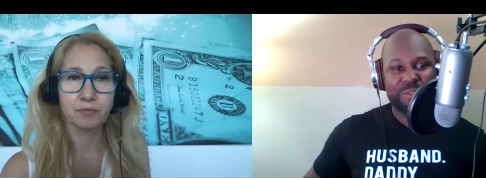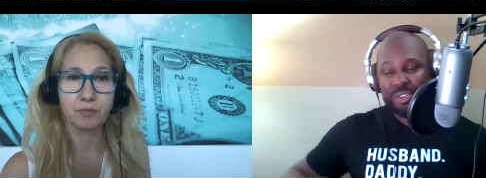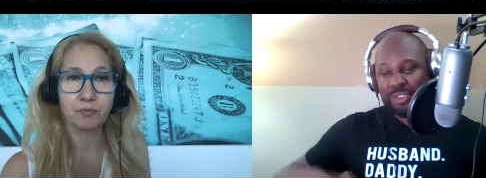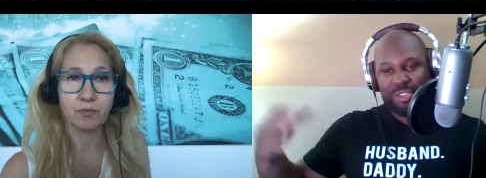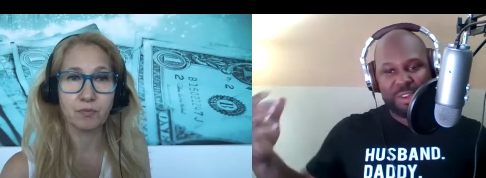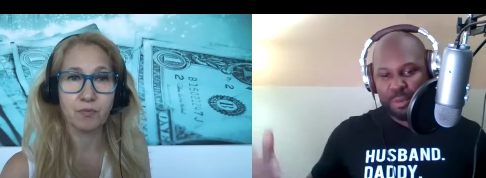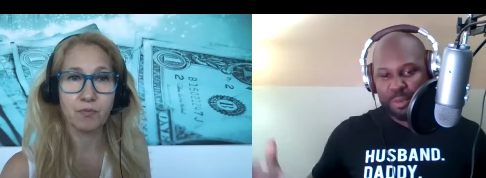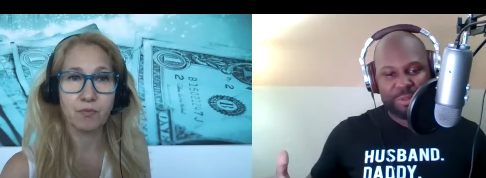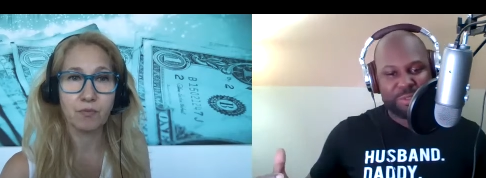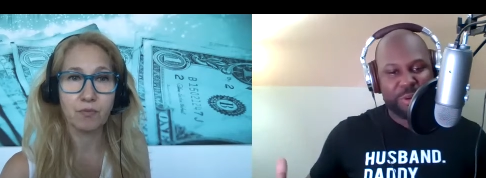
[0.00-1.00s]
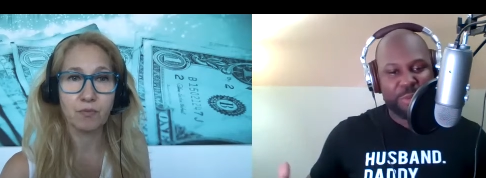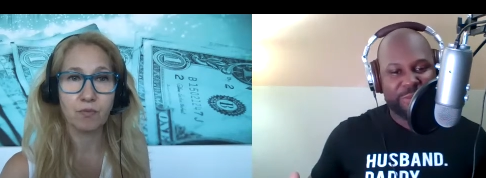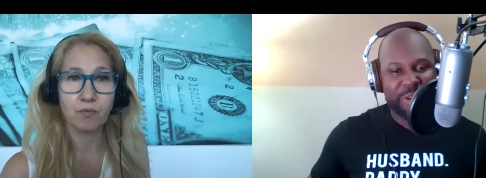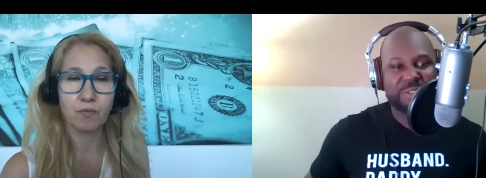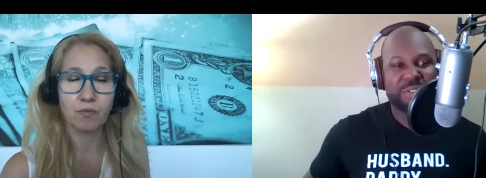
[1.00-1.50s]
Speaker 1: just in general personally or
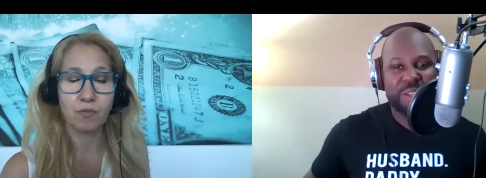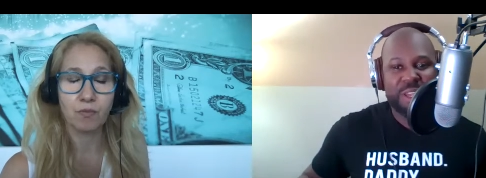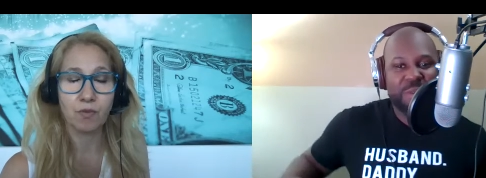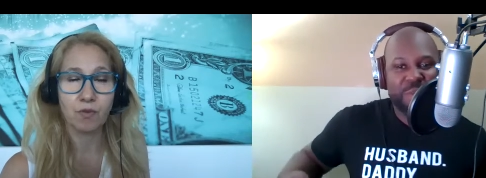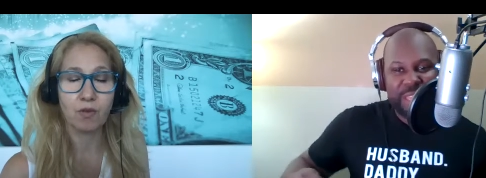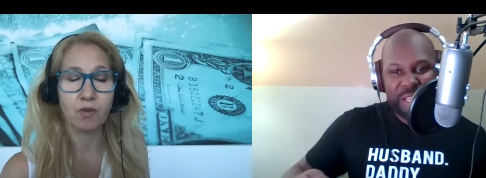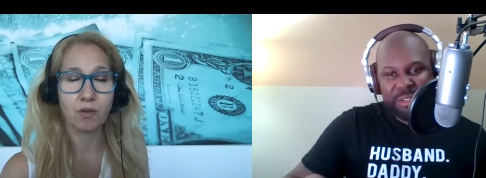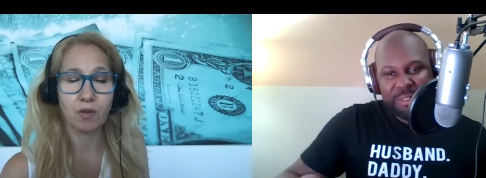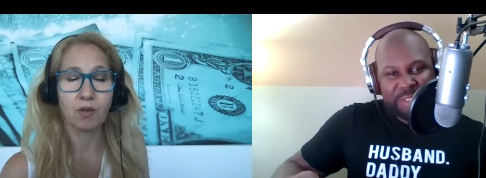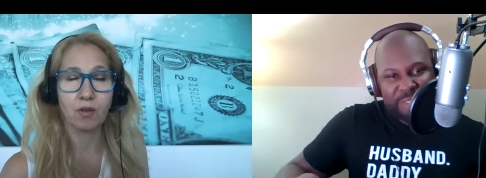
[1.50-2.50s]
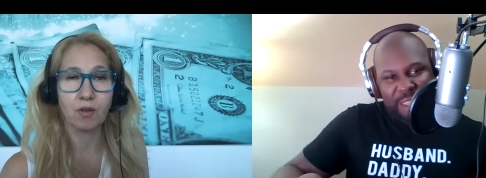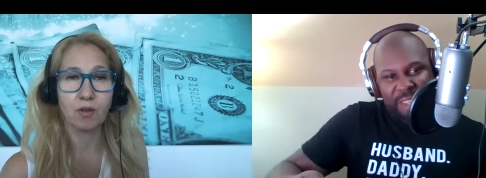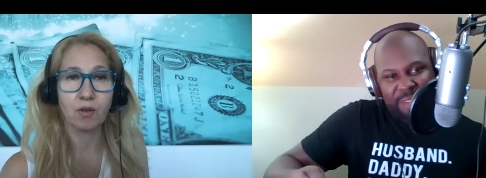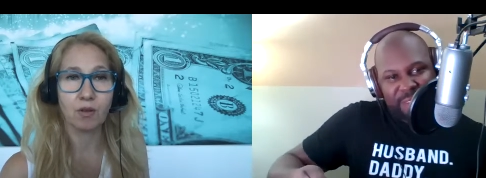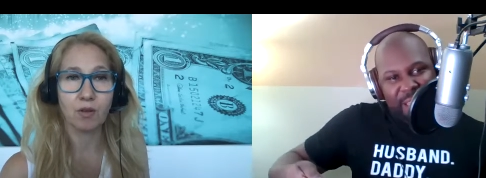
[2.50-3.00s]
professionally with that little stick
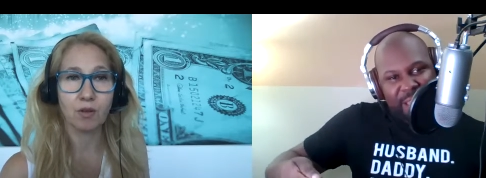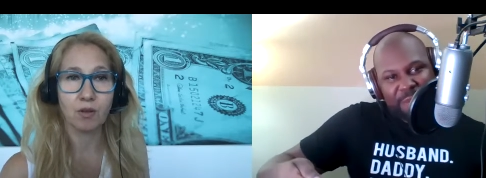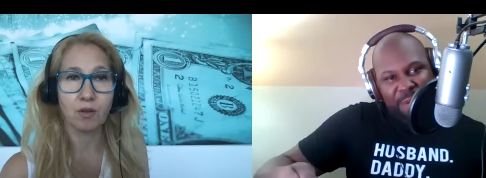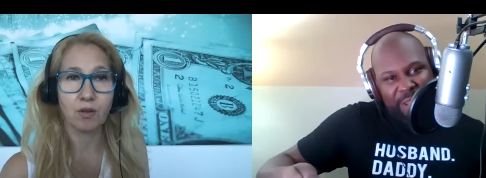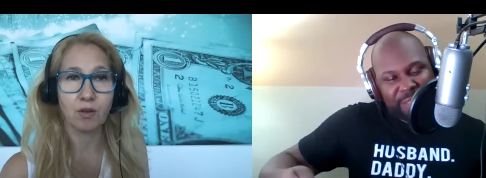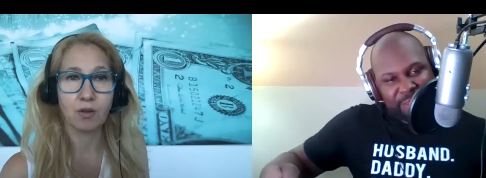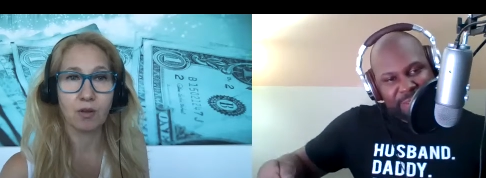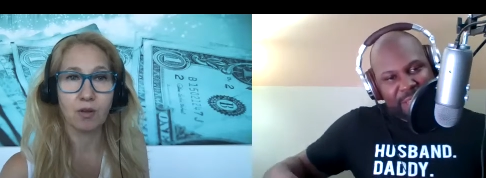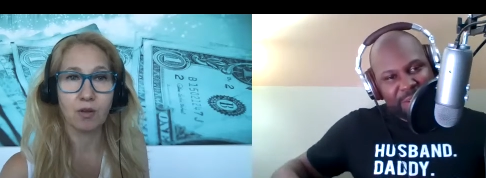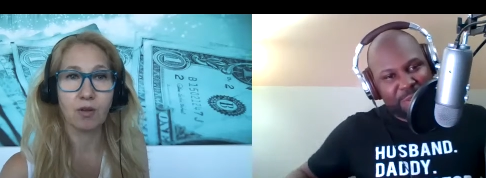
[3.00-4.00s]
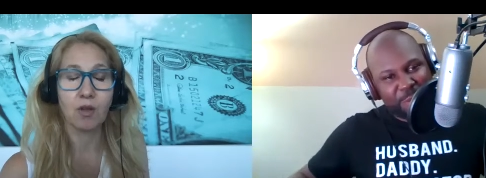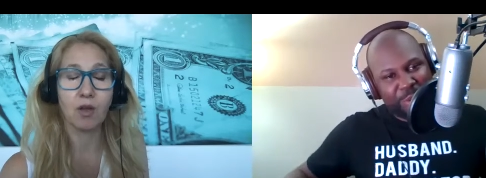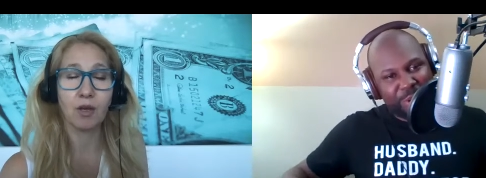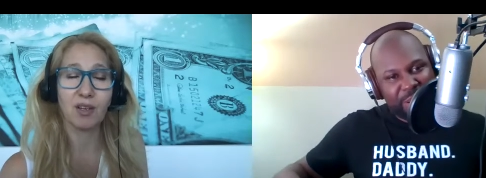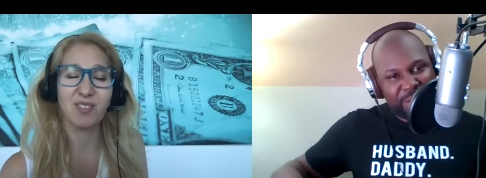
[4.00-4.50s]
in the side right it's that little yeah.
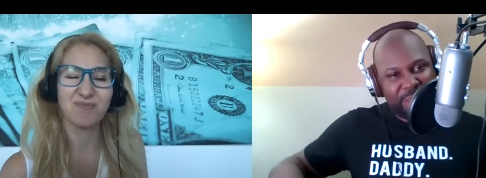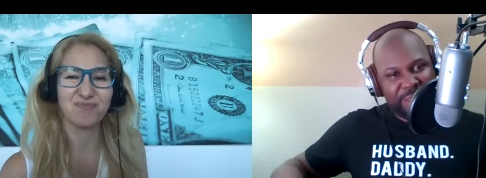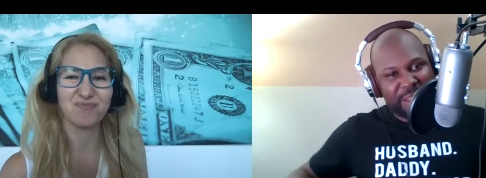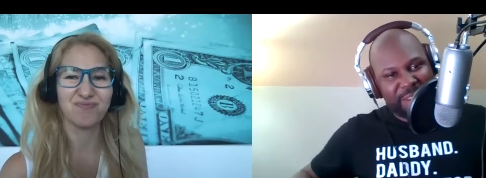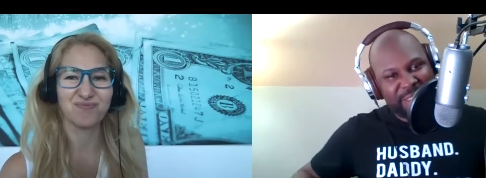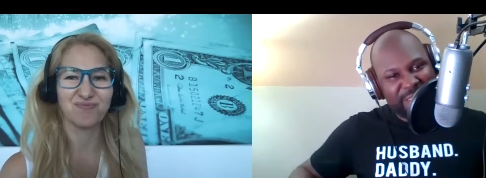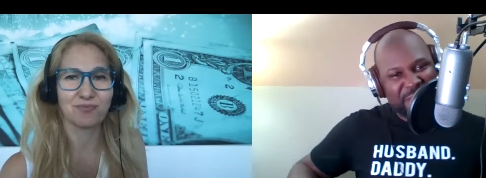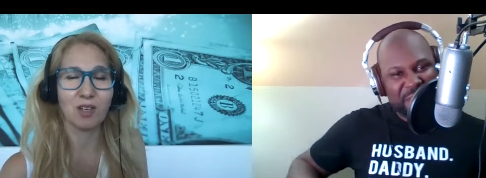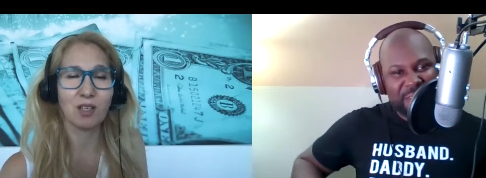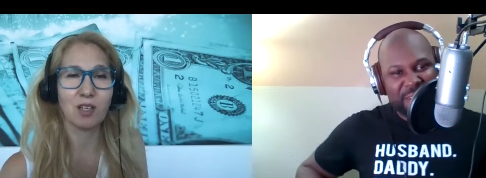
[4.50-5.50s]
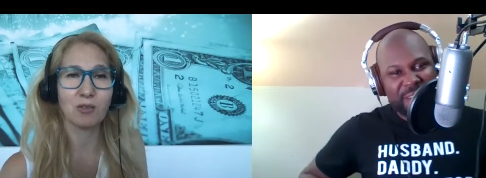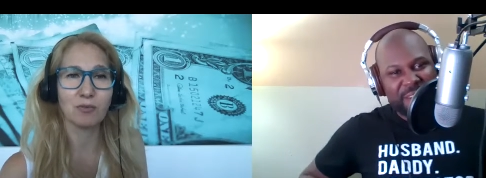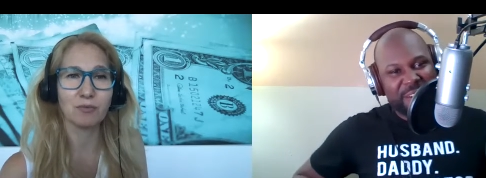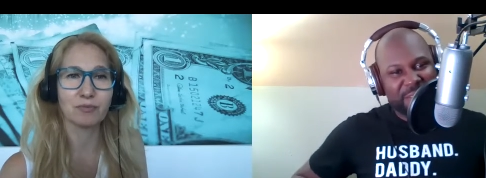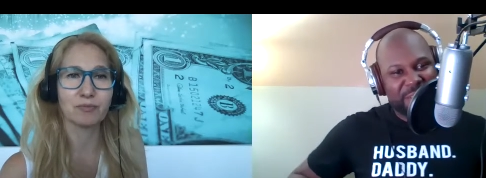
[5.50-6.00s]
prick that kind of gets you
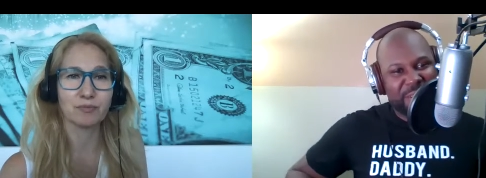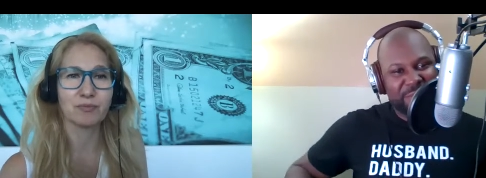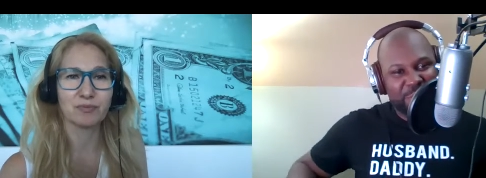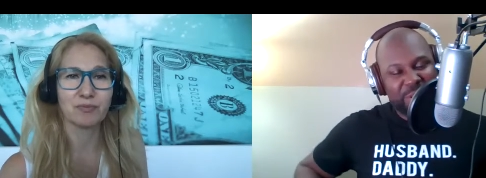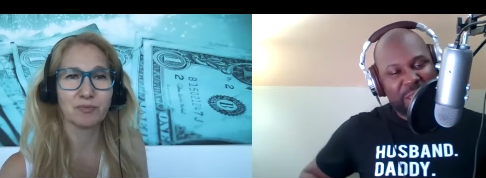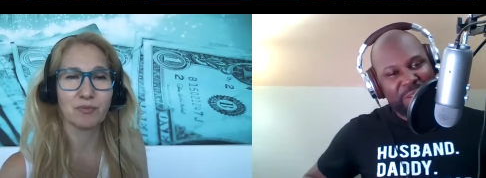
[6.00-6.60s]
uncomfortable that